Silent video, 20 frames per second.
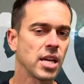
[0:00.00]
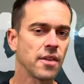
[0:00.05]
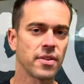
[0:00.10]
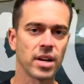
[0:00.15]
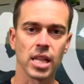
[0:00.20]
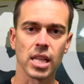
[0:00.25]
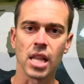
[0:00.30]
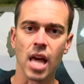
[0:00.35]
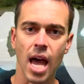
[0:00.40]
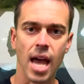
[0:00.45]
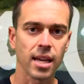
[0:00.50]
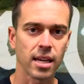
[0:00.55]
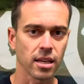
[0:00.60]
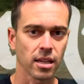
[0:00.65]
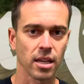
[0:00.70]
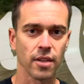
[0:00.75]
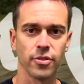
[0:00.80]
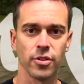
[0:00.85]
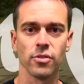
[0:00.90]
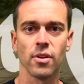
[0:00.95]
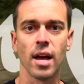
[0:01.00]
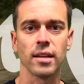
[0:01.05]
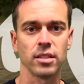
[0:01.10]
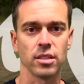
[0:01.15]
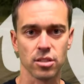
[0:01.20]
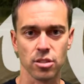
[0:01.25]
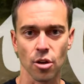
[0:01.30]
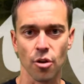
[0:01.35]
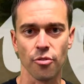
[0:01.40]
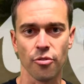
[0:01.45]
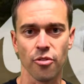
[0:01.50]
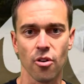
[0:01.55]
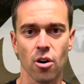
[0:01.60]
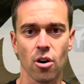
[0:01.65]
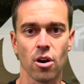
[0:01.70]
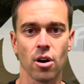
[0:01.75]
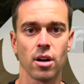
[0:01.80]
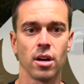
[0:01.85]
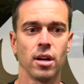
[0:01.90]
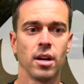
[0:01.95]
Give it a like if you liked it so
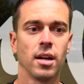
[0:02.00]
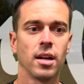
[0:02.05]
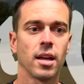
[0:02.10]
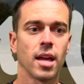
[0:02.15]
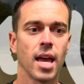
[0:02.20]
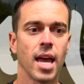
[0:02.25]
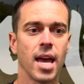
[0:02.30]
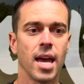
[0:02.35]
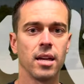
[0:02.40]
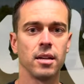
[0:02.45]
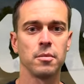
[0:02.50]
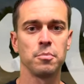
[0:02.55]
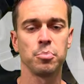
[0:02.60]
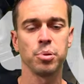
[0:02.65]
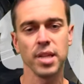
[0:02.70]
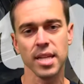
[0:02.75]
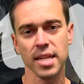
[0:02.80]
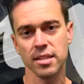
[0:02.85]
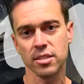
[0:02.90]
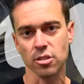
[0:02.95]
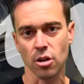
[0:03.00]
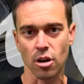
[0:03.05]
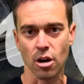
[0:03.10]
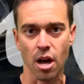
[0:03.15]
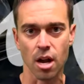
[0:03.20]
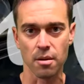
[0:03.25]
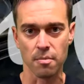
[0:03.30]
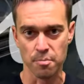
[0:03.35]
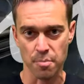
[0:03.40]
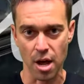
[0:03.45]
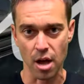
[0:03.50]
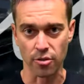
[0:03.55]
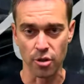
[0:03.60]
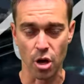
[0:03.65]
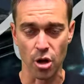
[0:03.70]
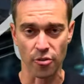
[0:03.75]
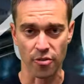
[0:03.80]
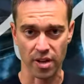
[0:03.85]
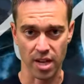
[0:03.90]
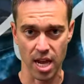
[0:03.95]
far. And please turn on
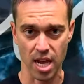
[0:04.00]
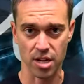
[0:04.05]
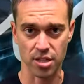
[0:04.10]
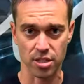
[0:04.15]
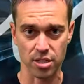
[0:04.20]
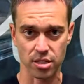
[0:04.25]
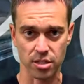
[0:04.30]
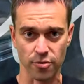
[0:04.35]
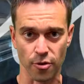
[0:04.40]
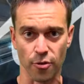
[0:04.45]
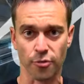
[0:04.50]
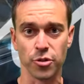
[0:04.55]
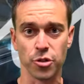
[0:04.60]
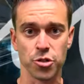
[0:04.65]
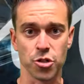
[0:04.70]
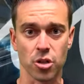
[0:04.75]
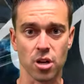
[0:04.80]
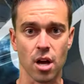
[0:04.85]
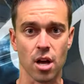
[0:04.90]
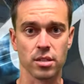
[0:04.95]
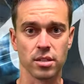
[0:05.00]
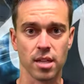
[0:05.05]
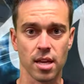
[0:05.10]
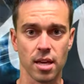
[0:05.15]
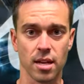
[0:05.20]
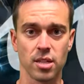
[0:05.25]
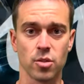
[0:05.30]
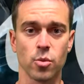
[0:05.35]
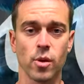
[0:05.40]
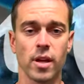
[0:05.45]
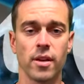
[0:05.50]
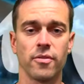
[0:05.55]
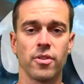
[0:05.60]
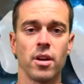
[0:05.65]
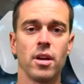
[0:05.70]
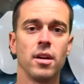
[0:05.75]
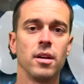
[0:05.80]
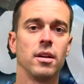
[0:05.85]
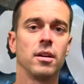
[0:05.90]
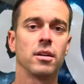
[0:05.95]
bell notifications for future content, as we
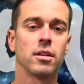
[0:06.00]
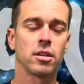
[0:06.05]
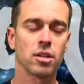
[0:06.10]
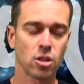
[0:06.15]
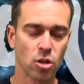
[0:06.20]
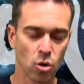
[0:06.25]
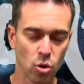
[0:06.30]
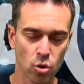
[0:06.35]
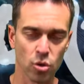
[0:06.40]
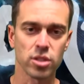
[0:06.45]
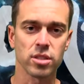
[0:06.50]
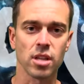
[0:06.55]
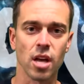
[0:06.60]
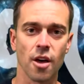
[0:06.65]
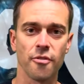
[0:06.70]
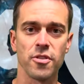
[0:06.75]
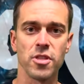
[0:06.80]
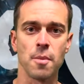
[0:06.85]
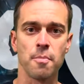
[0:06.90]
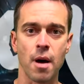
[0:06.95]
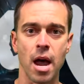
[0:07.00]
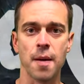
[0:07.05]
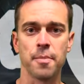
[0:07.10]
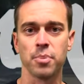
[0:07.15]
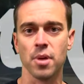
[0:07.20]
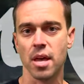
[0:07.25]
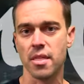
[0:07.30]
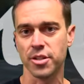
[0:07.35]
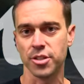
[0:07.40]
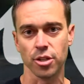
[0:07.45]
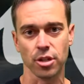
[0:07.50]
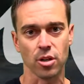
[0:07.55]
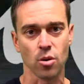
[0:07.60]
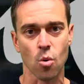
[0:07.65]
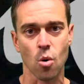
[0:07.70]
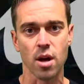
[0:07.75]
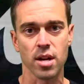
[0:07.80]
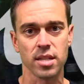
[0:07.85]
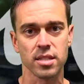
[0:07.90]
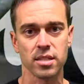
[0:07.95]
have cool stuff in the pipeline that you're
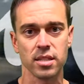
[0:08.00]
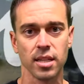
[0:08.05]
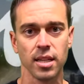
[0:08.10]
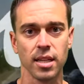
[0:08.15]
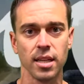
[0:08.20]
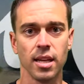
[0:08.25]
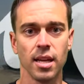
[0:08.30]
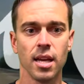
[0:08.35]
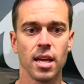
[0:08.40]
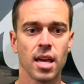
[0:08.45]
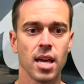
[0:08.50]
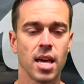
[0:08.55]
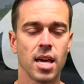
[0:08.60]
going to want to see.